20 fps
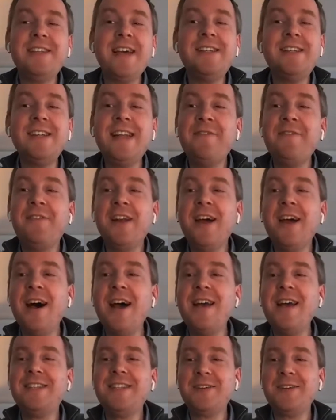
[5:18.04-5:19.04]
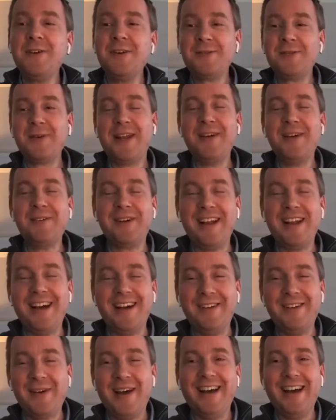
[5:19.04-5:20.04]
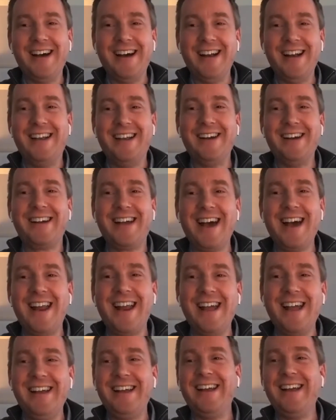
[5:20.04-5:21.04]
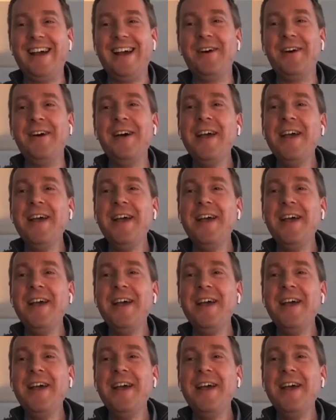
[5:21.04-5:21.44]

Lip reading: data never lies is always the way I look at it. You know,